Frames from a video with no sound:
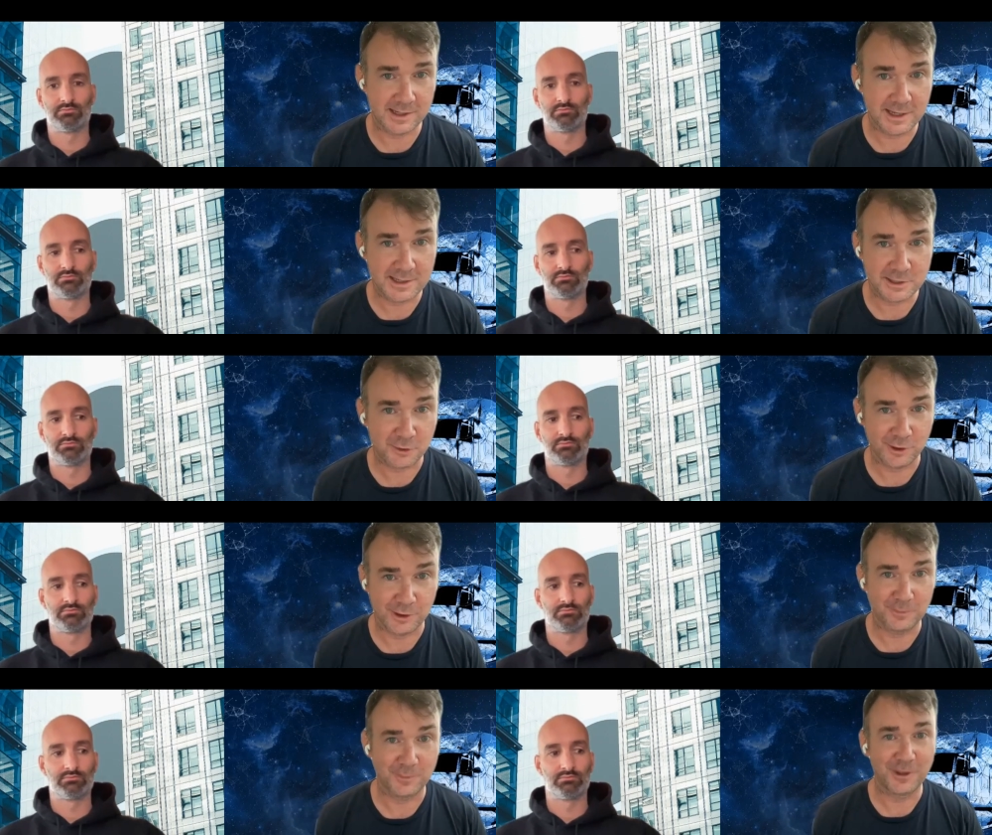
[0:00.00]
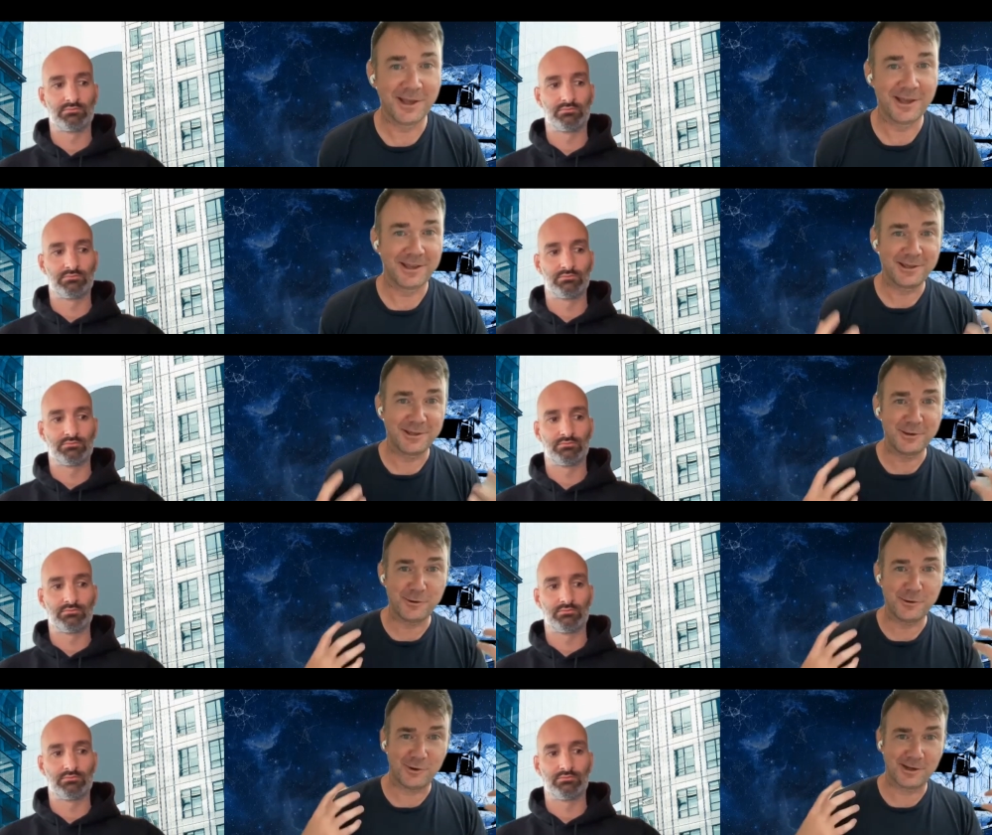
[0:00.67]
Speaker 1: that ice cream.
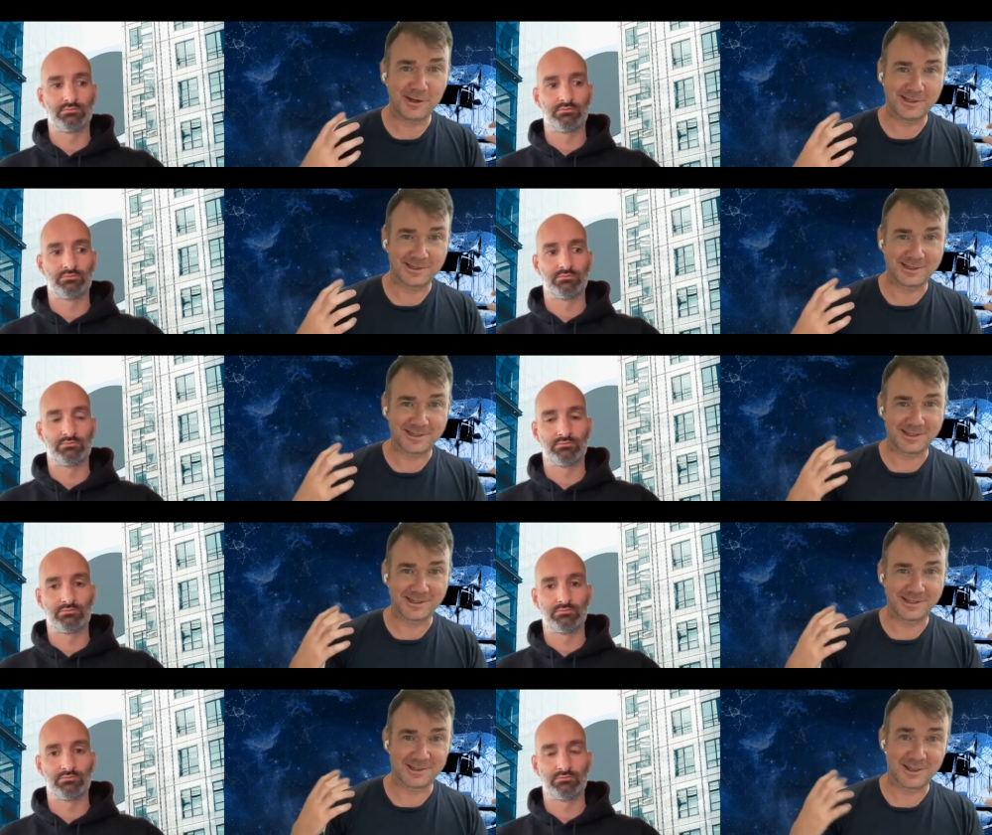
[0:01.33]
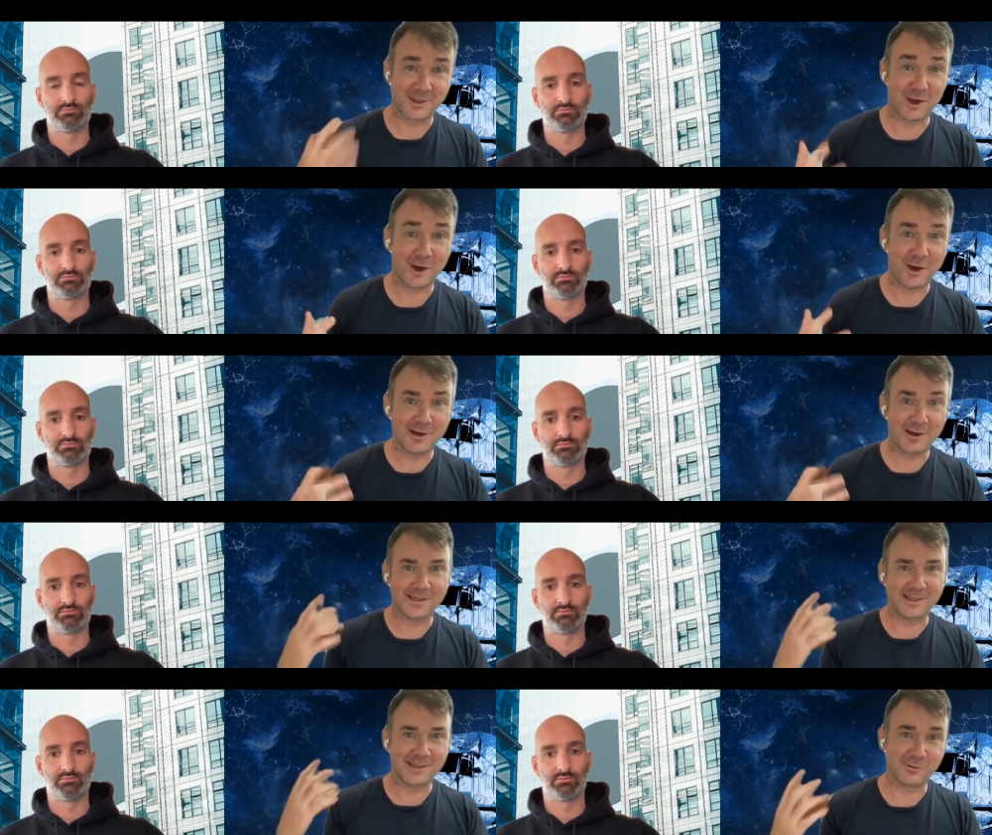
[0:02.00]
You don't want it to
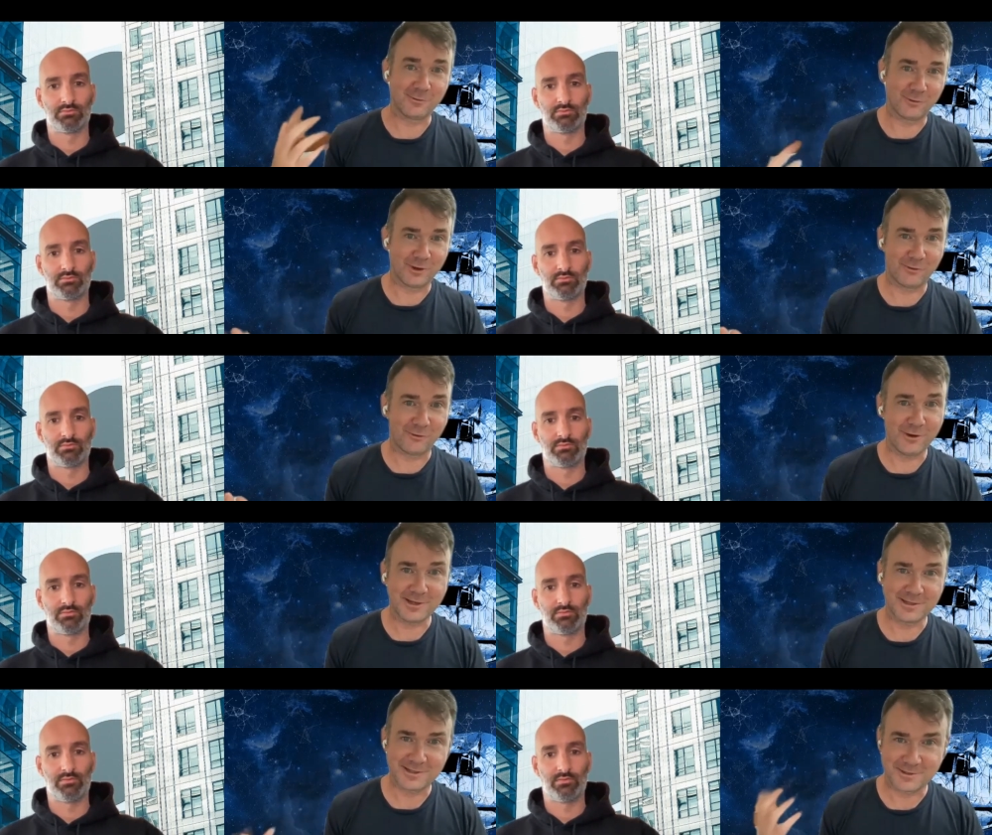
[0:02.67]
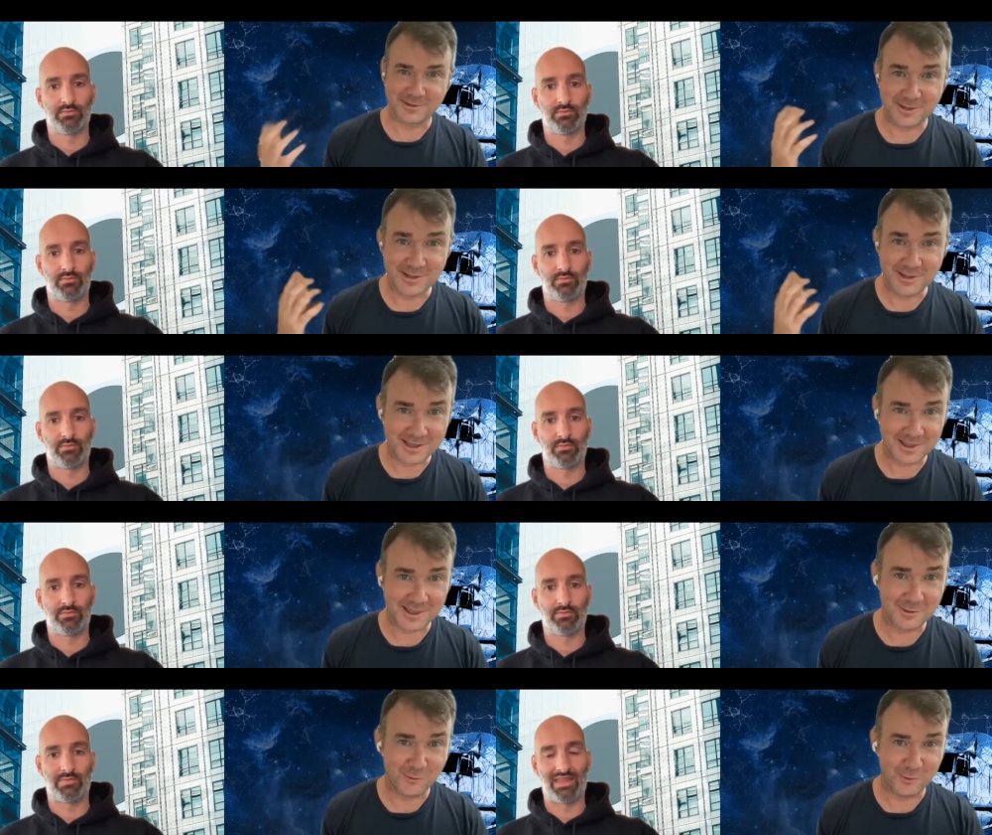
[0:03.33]
thaw and then refreeze. There's
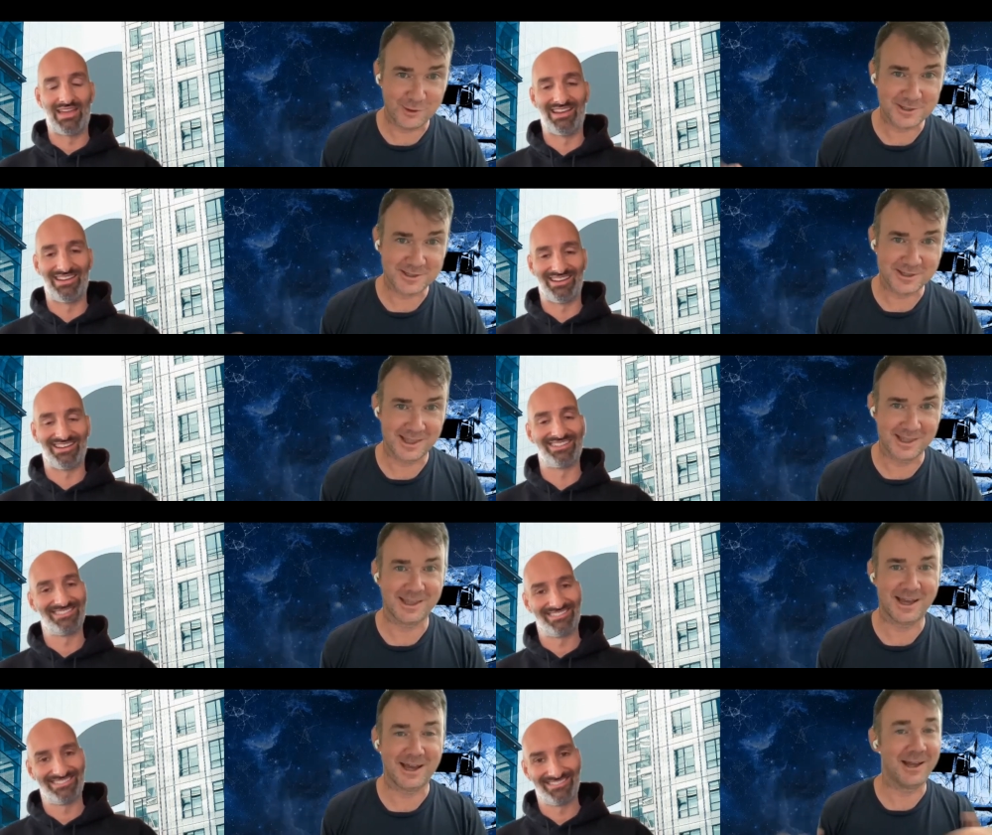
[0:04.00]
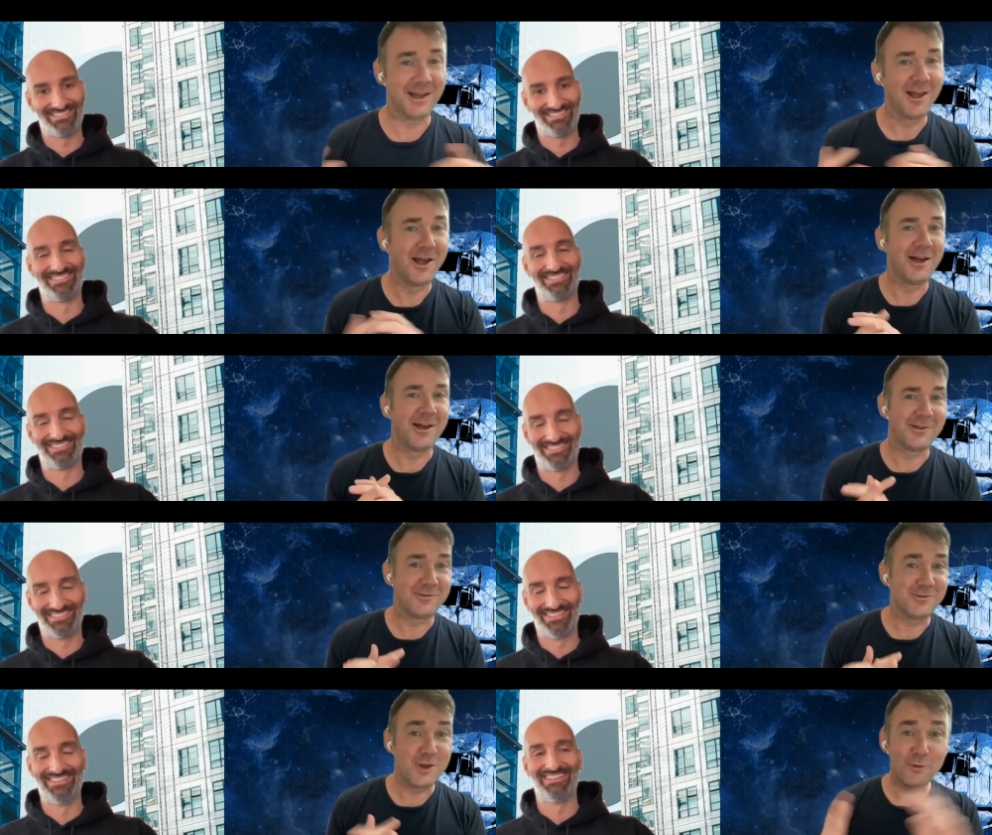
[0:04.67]
nothing worse than that.
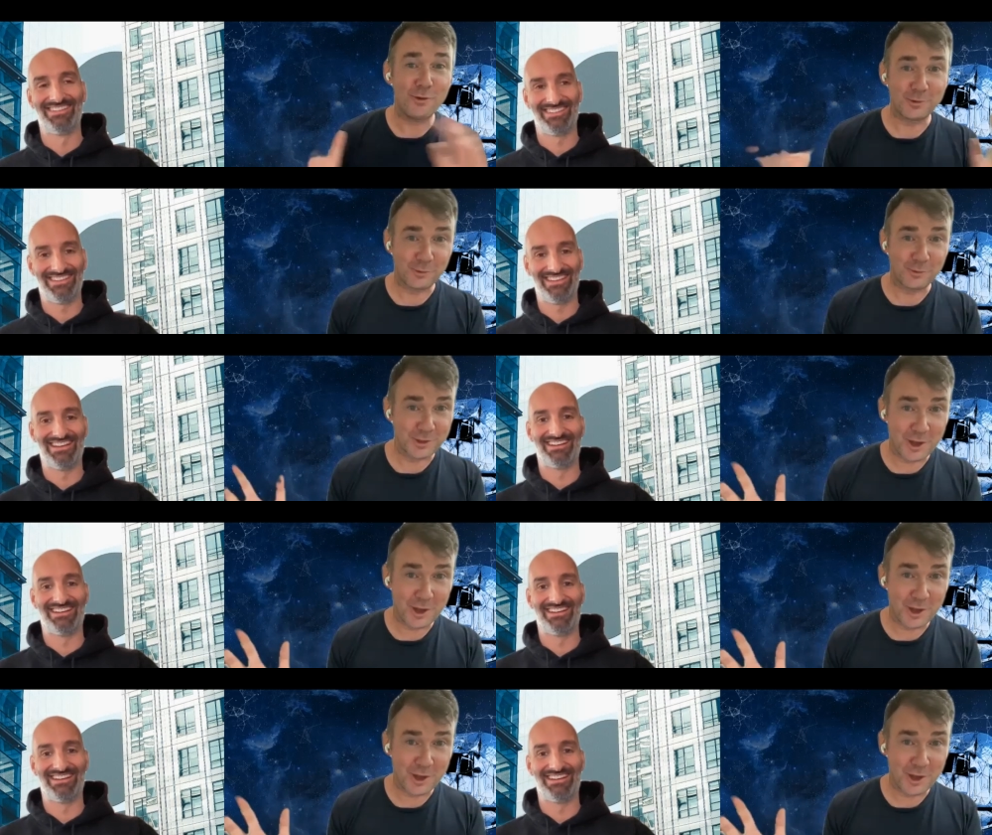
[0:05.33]
No one